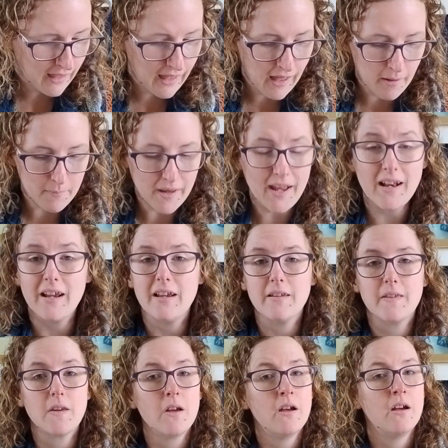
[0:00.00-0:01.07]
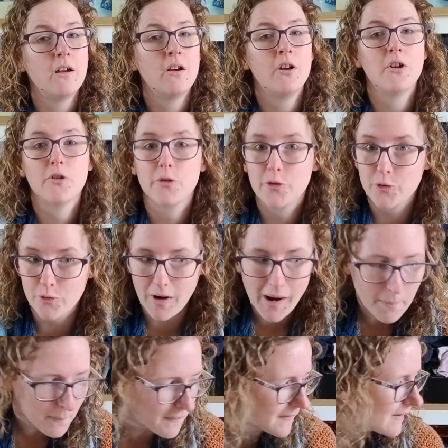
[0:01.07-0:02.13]
It is
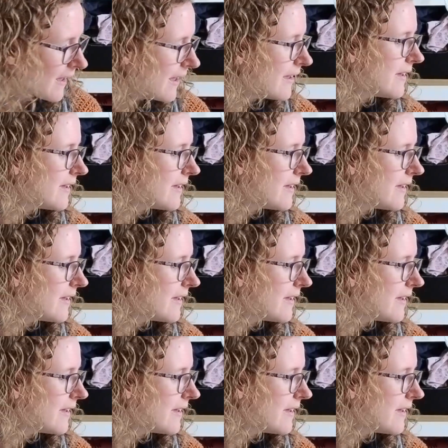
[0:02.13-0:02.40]
scraps,